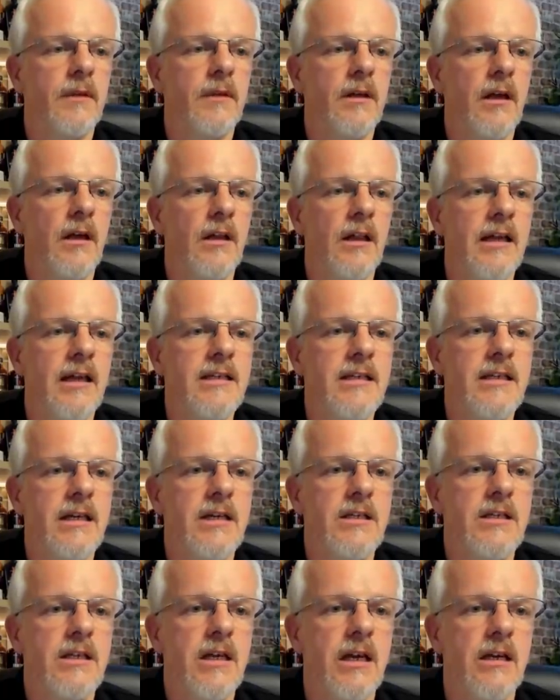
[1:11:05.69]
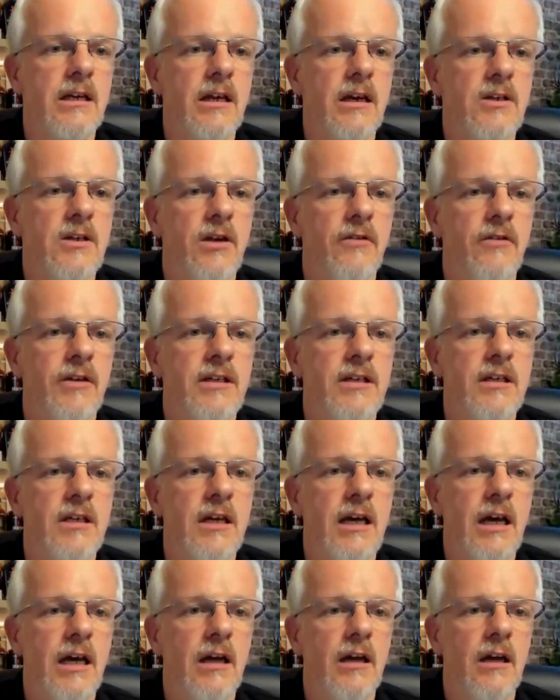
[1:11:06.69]
And Lindsay is saying, did a survey
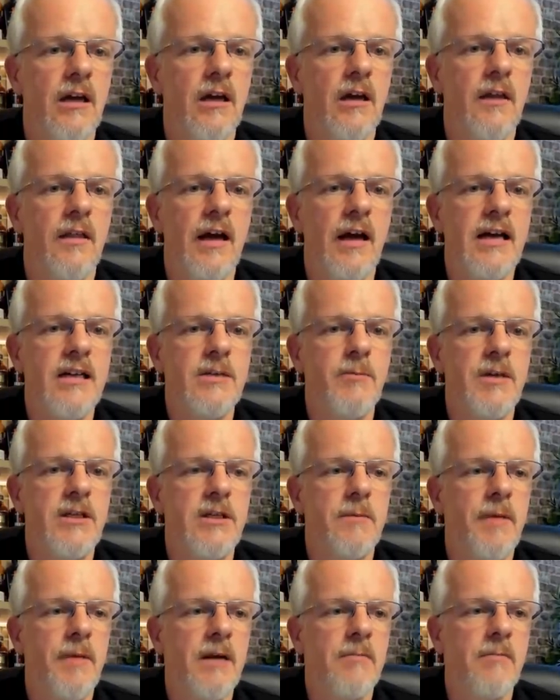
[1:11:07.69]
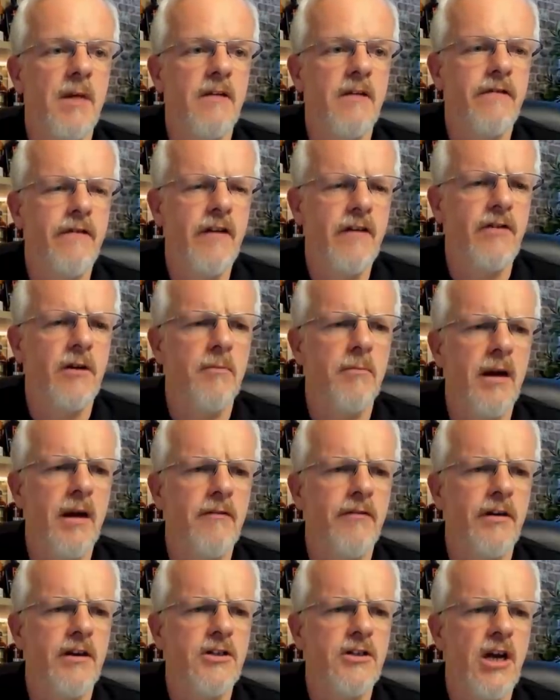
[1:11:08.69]
today that asked me to pick my favourite
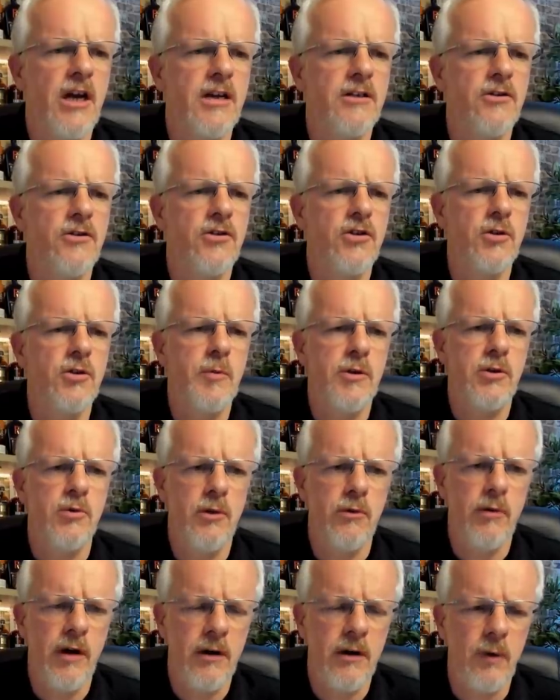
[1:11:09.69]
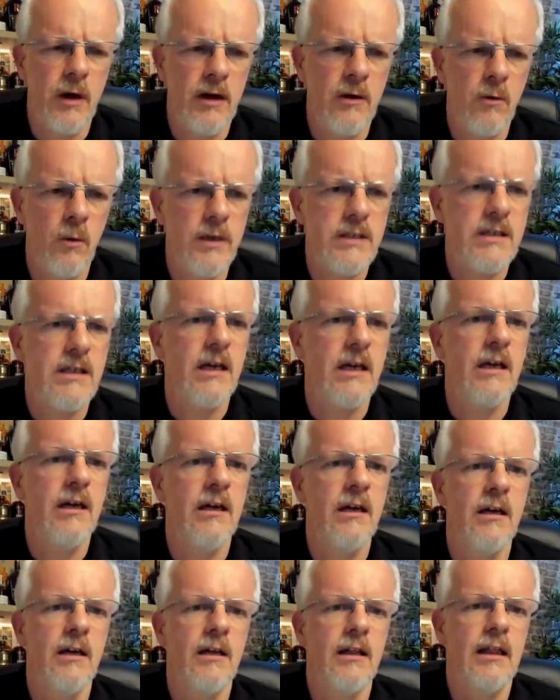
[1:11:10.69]
beverage, had to choose between red wine and whiskey.
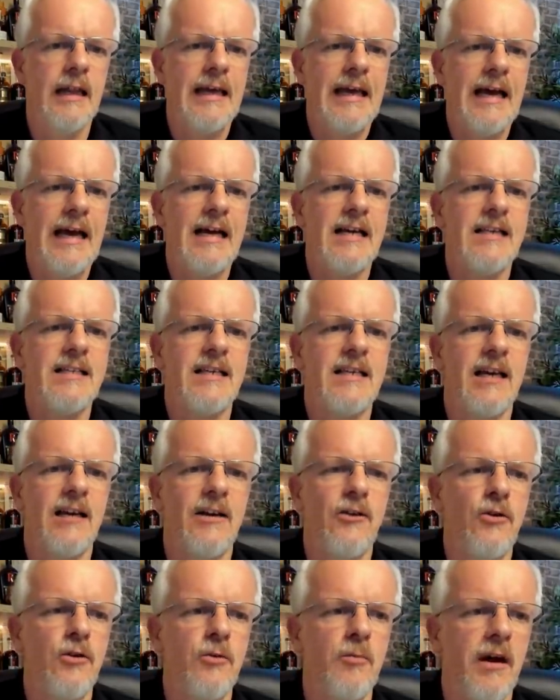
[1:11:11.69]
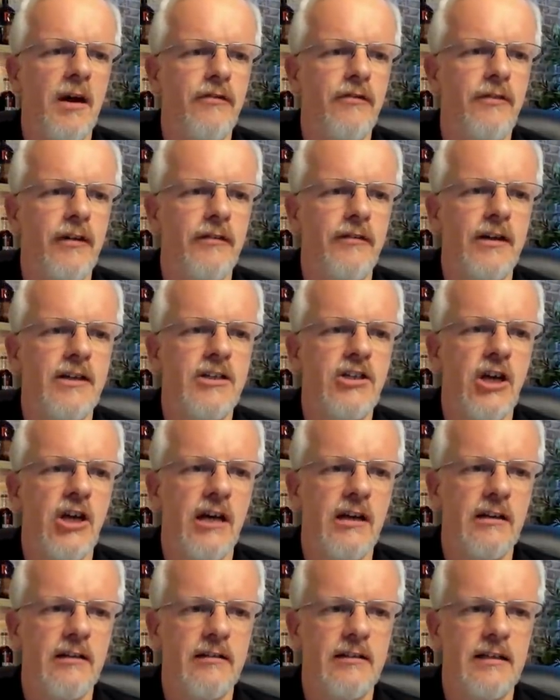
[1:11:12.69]
Like asking who my favourite
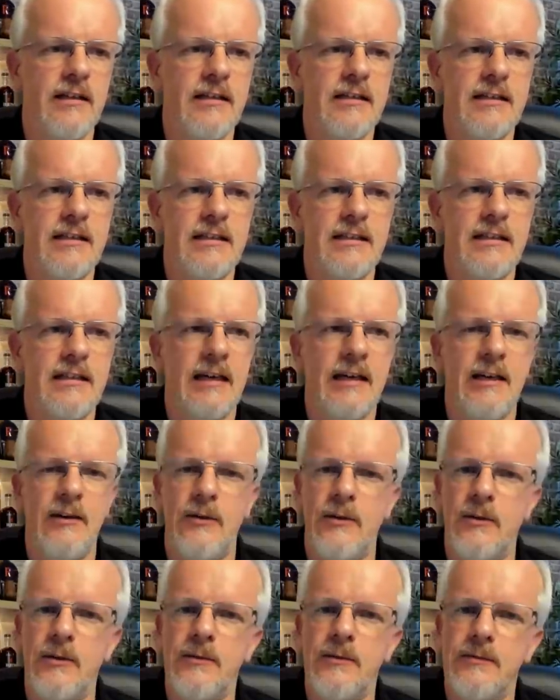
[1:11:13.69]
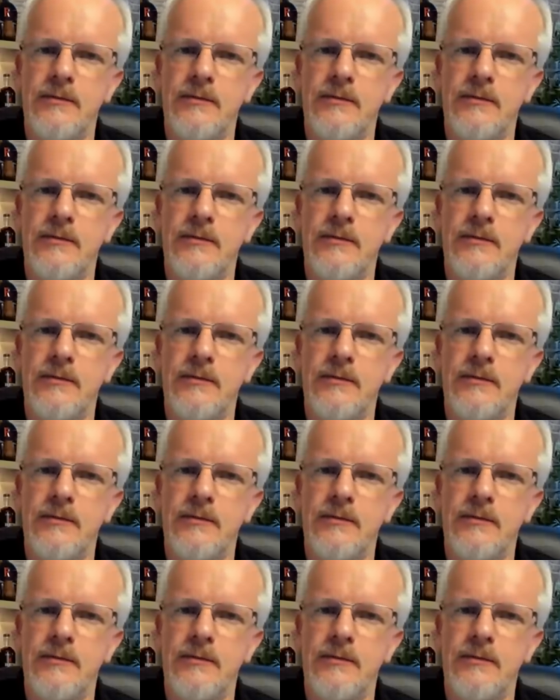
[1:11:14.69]
child is. I know.